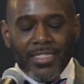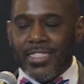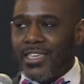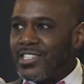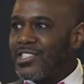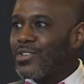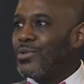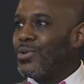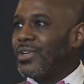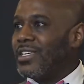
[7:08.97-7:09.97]
this
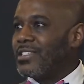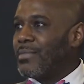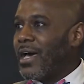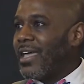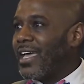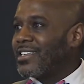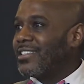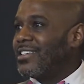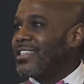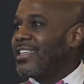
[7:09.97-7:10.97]
school is about
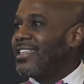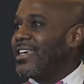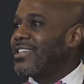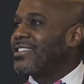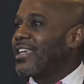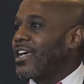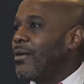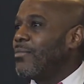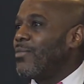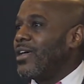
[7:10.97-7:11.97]
excellence and it doesn't
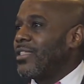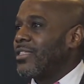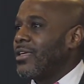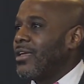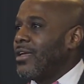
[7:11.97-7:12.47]
come with